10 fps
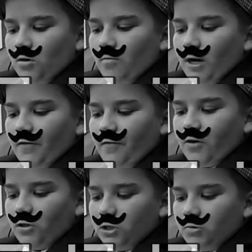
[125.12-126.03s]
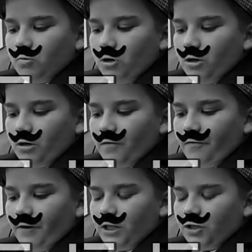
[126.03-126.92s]
My first work
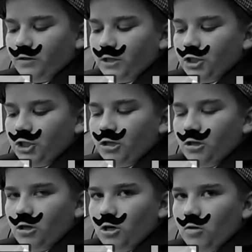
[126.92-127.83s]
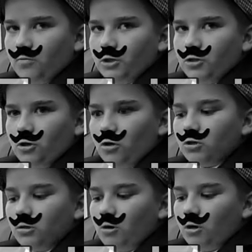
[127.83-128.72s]
featuring Sherlock Holmes and
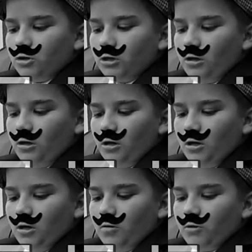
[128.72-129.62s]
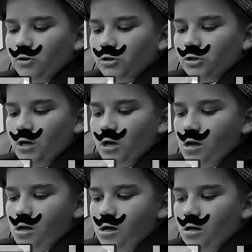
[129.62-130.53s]
Dr. Watson was
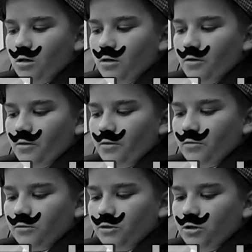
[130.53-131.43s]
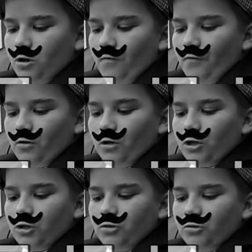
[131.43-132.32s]
the novel
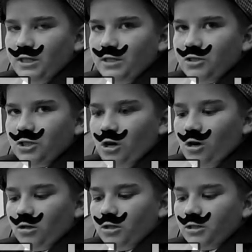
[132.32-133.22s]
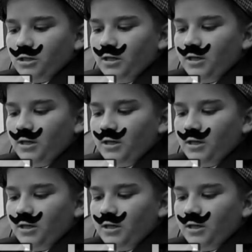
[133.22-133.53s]
A Study in Scarlet.